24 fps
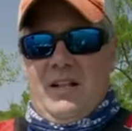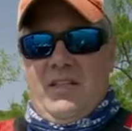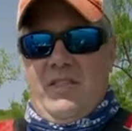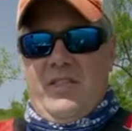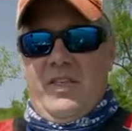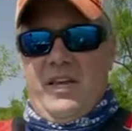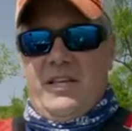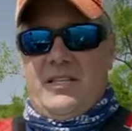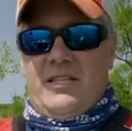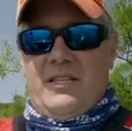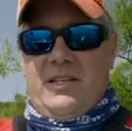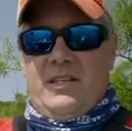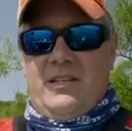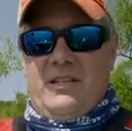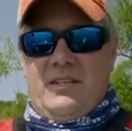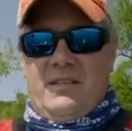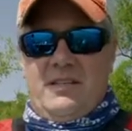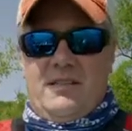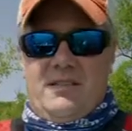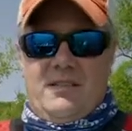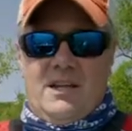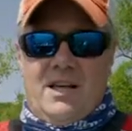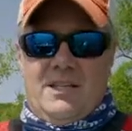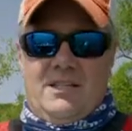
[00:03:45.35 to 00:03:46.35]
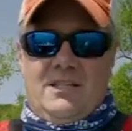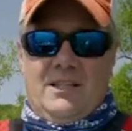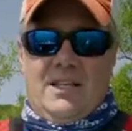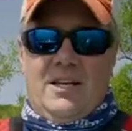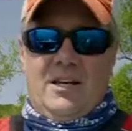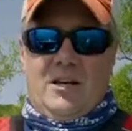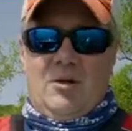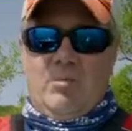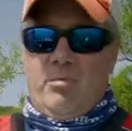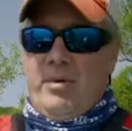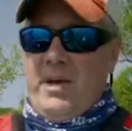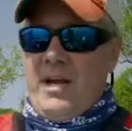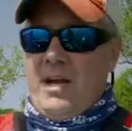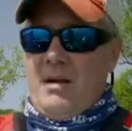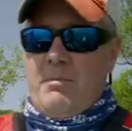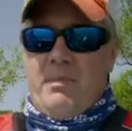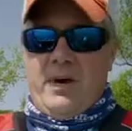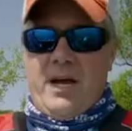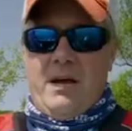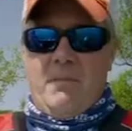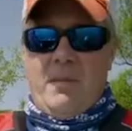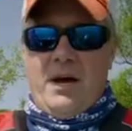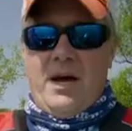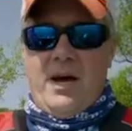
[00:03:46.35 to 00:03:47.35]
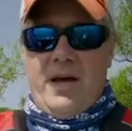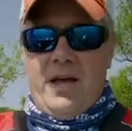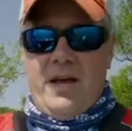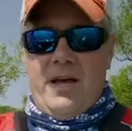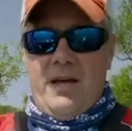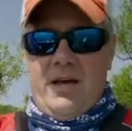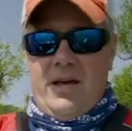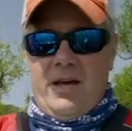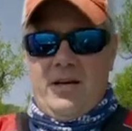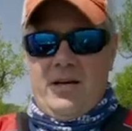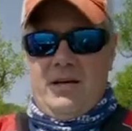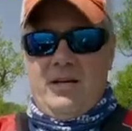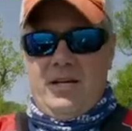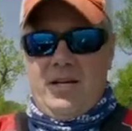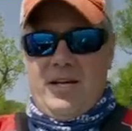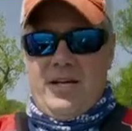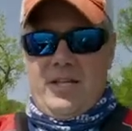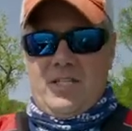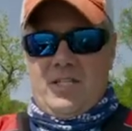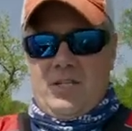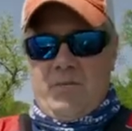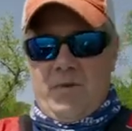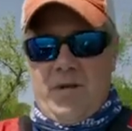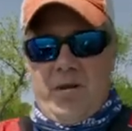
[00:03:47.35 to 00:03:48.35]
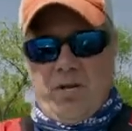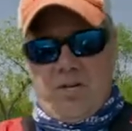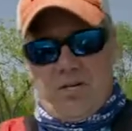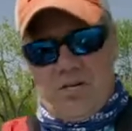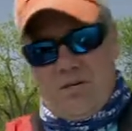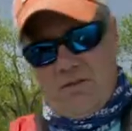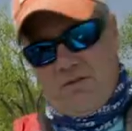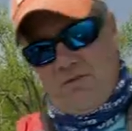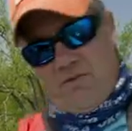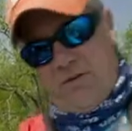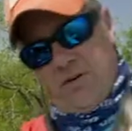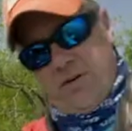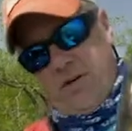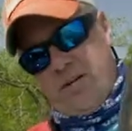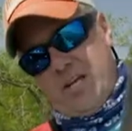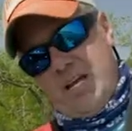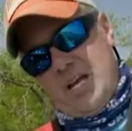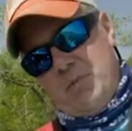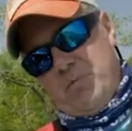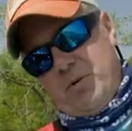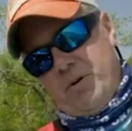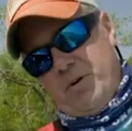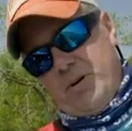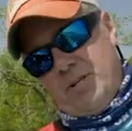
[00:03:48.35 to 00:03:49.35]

This is a little big by my uh, estimation for a keeper.